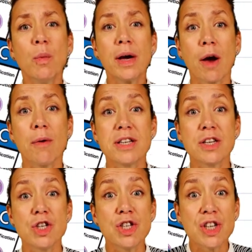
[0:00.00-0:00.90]
we're going to
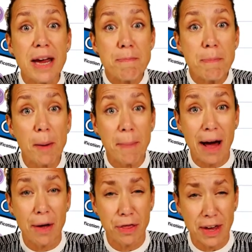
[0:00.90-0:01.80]
shape up
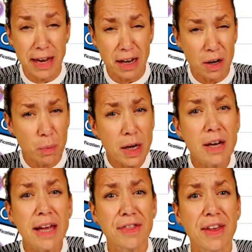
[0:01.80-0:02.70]
our thinking and we're going
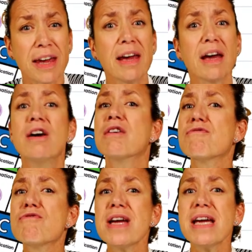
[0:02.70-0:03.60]
to think
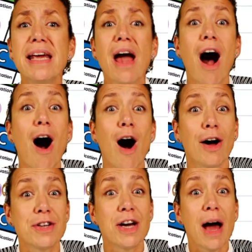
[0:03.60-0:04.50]
really
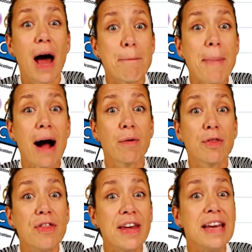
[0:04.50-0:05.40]
hard
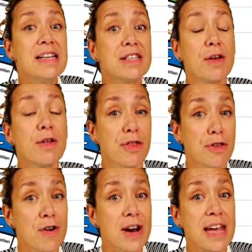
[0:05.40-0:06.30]
about these
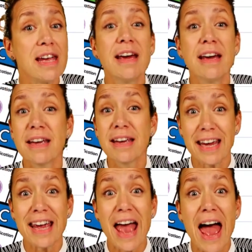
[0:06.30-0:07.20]
three
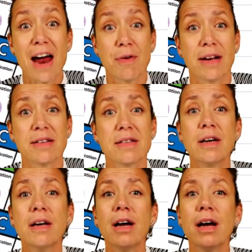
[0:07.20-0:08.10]
key areas.
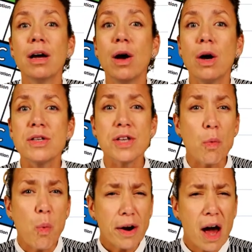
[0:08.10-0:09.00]
So
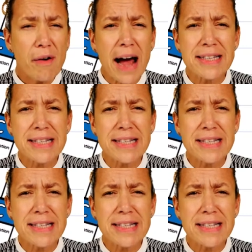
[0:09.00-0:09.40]
what are our